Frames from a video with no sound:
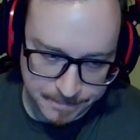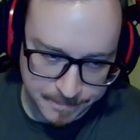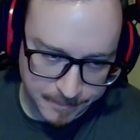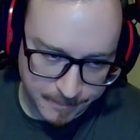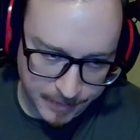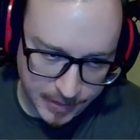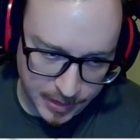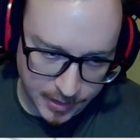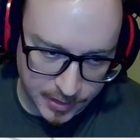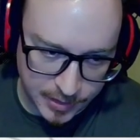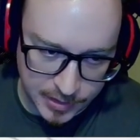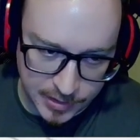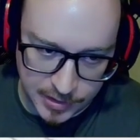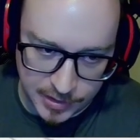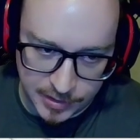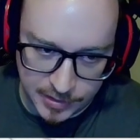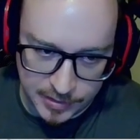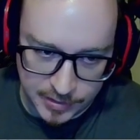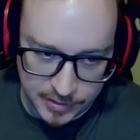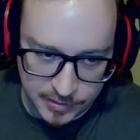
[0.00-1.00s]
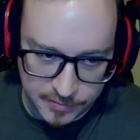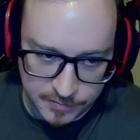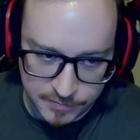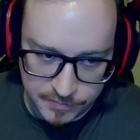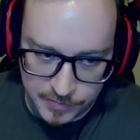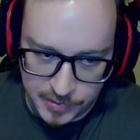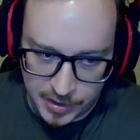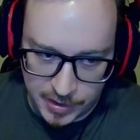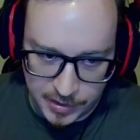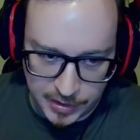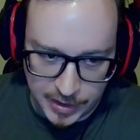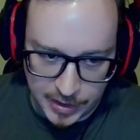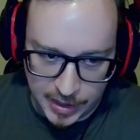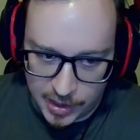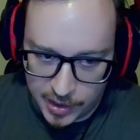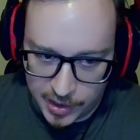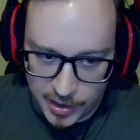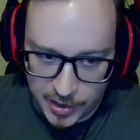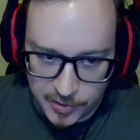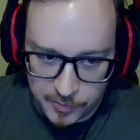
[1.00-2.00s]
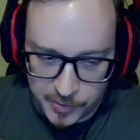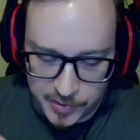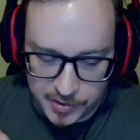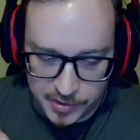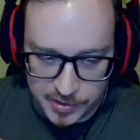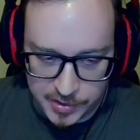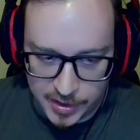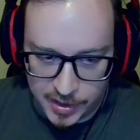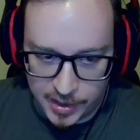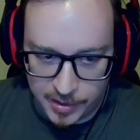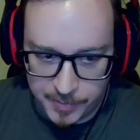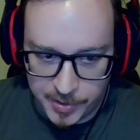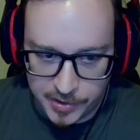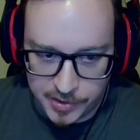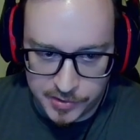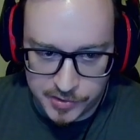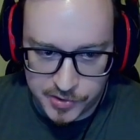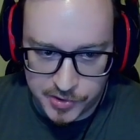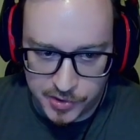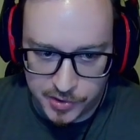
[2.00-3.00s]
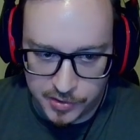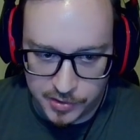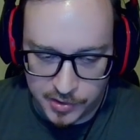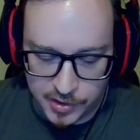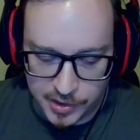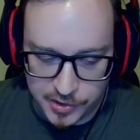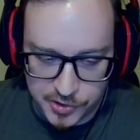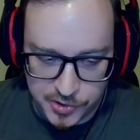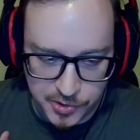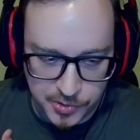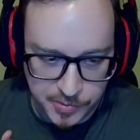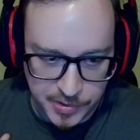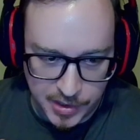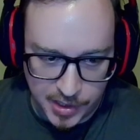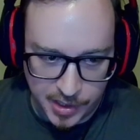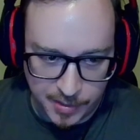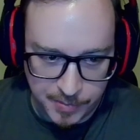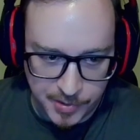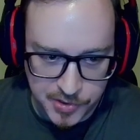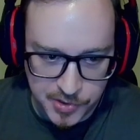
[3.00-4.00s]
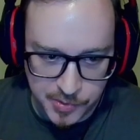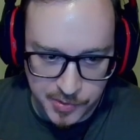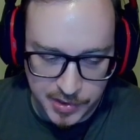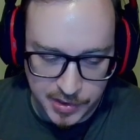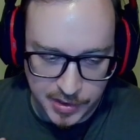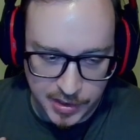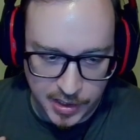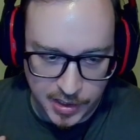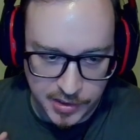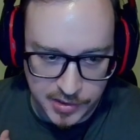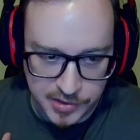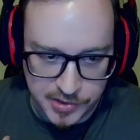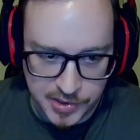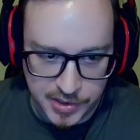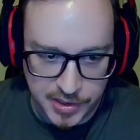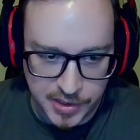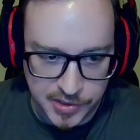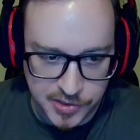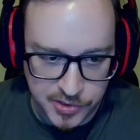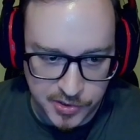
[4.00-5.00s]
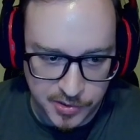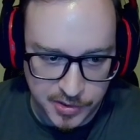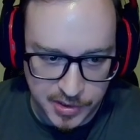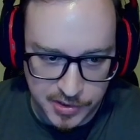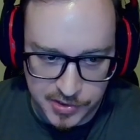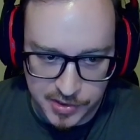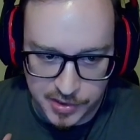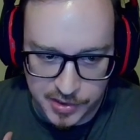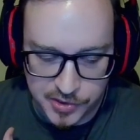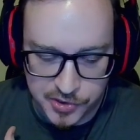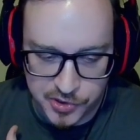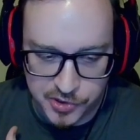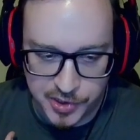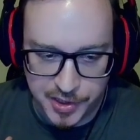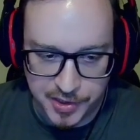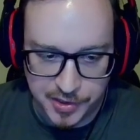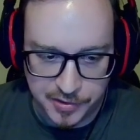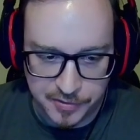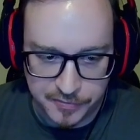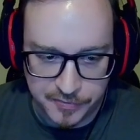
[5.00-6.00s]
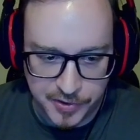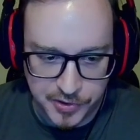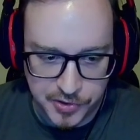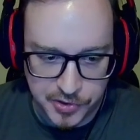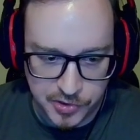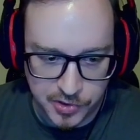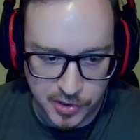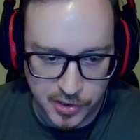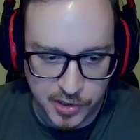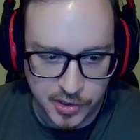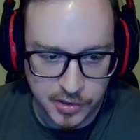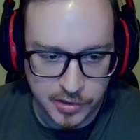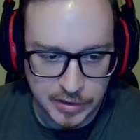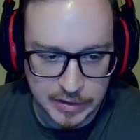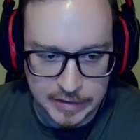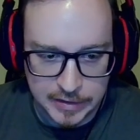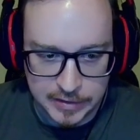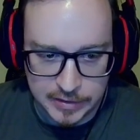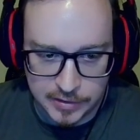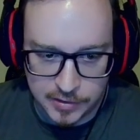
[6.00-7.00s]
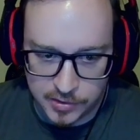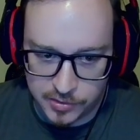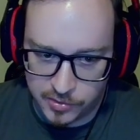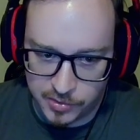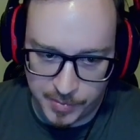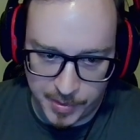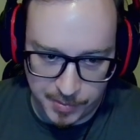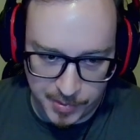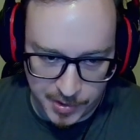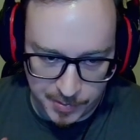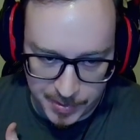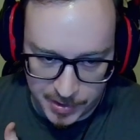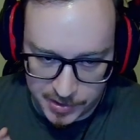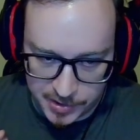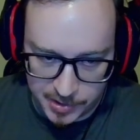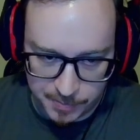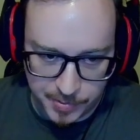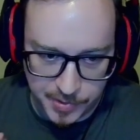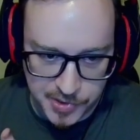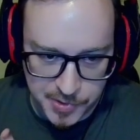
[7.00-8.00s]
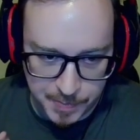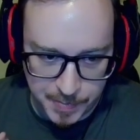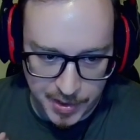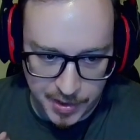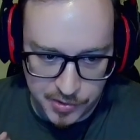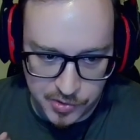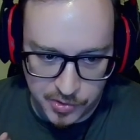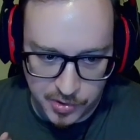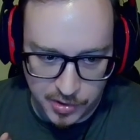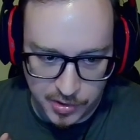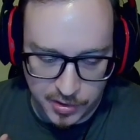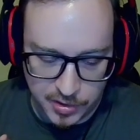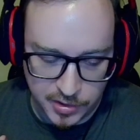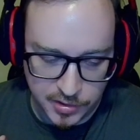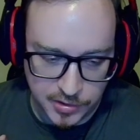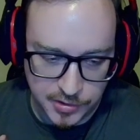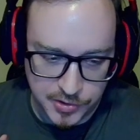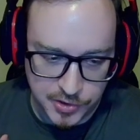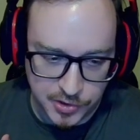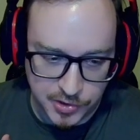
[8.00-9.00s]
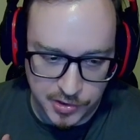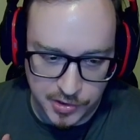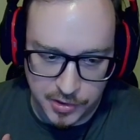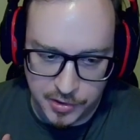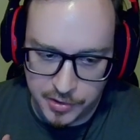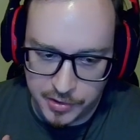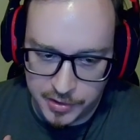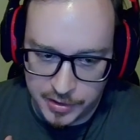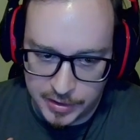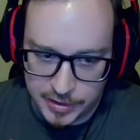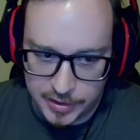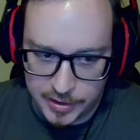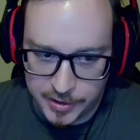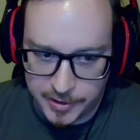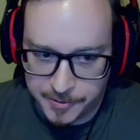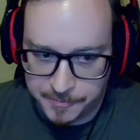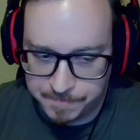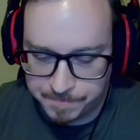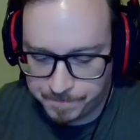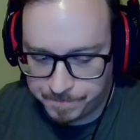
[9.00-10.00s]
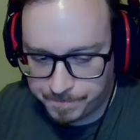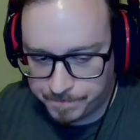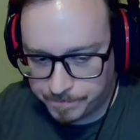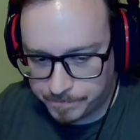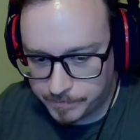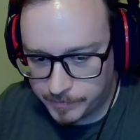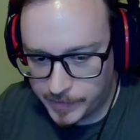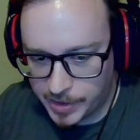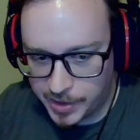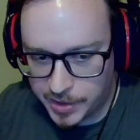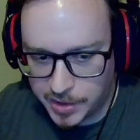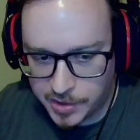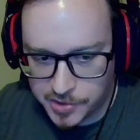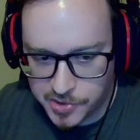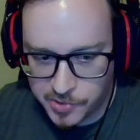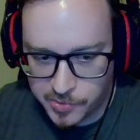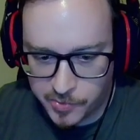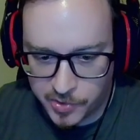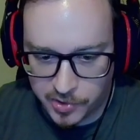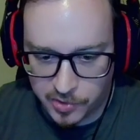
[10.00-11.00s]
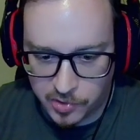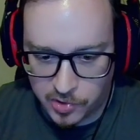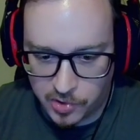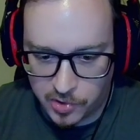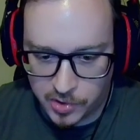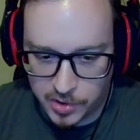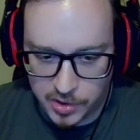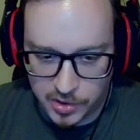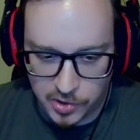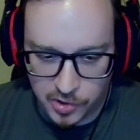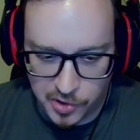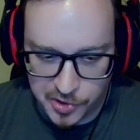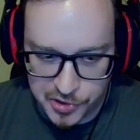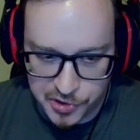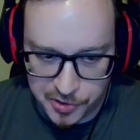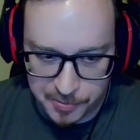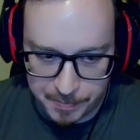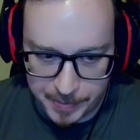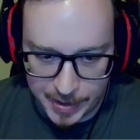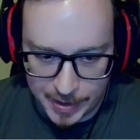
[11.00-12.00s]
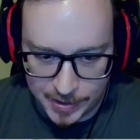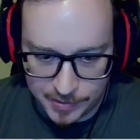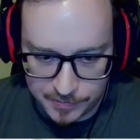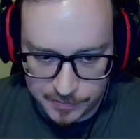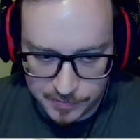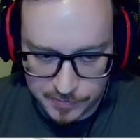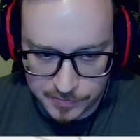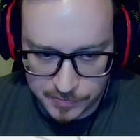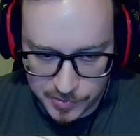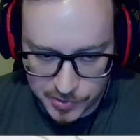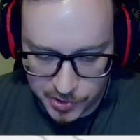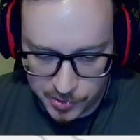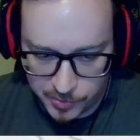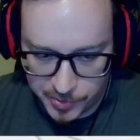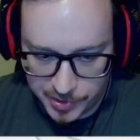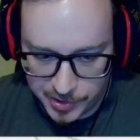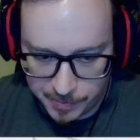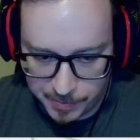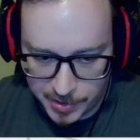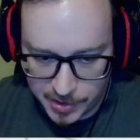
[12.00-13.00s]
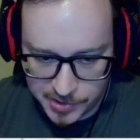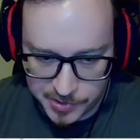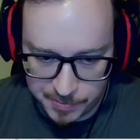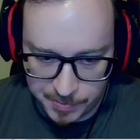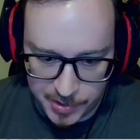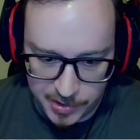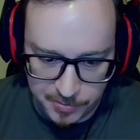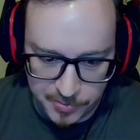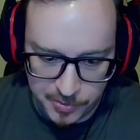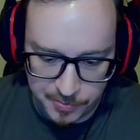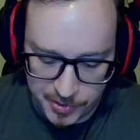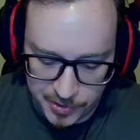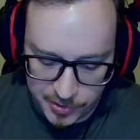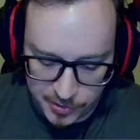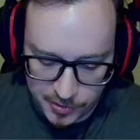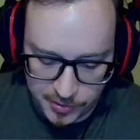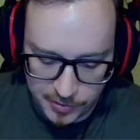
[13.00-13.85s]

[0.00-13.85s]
a 9 with a diamond, so like 2 diamonds with a 9 in his hand, so he has like a straight and a flush draw. Or maybe he picked up a spade draw on the turn, and he doesn't want to call a larger bet. So when he bets minimum here,